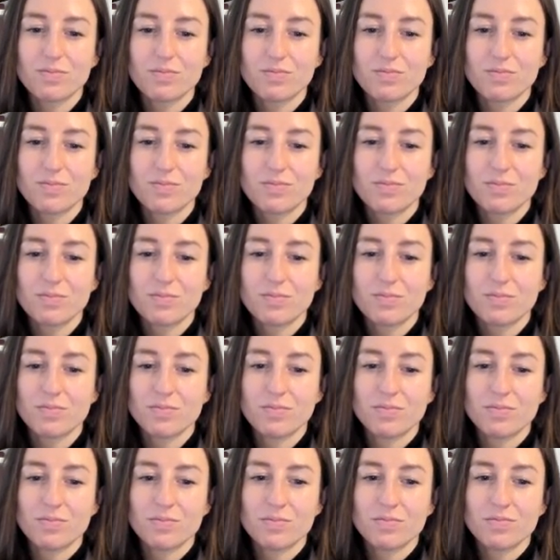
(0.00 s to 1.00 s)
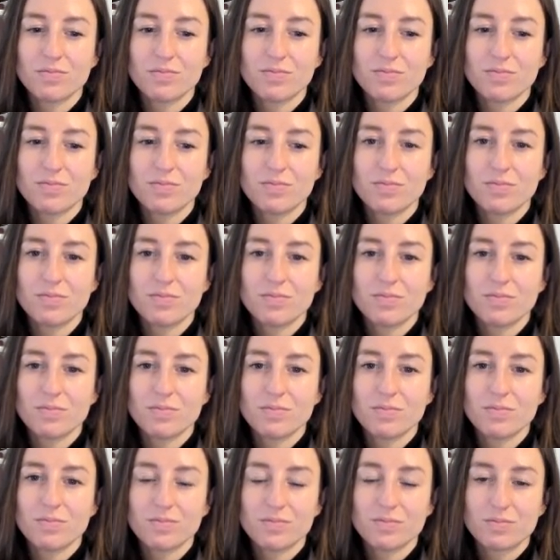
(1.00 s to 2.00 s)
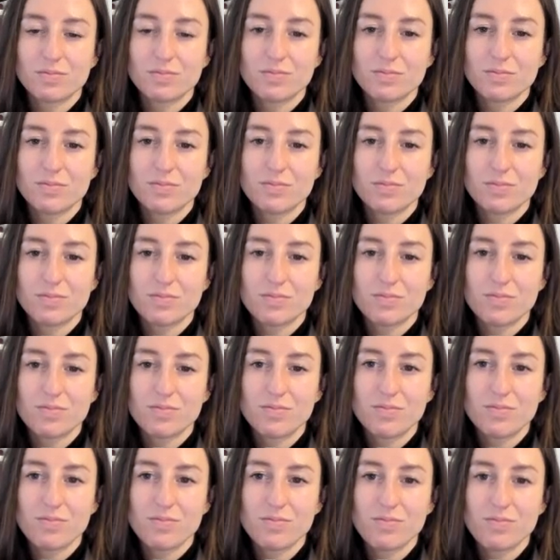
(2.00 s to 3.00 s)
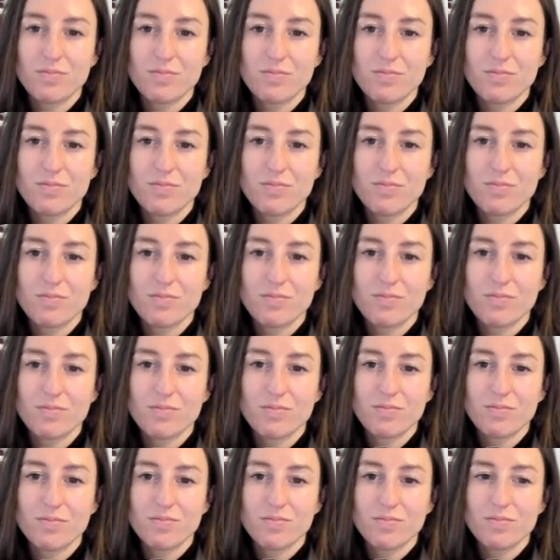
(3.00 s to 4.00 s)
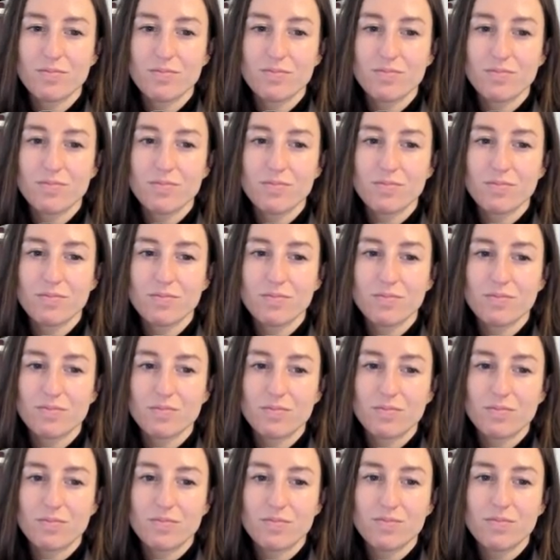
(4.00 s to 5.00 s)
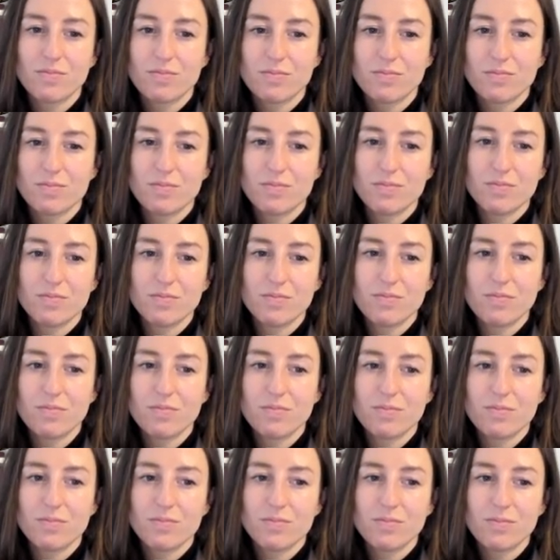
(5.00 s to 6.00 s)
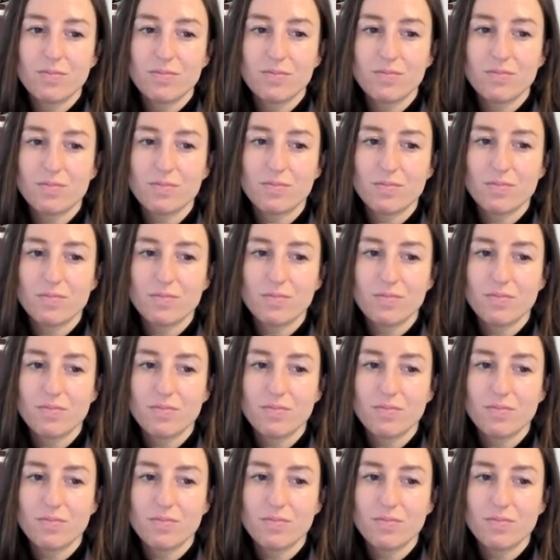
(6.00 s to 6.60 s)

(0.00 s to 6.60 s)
(not speaking)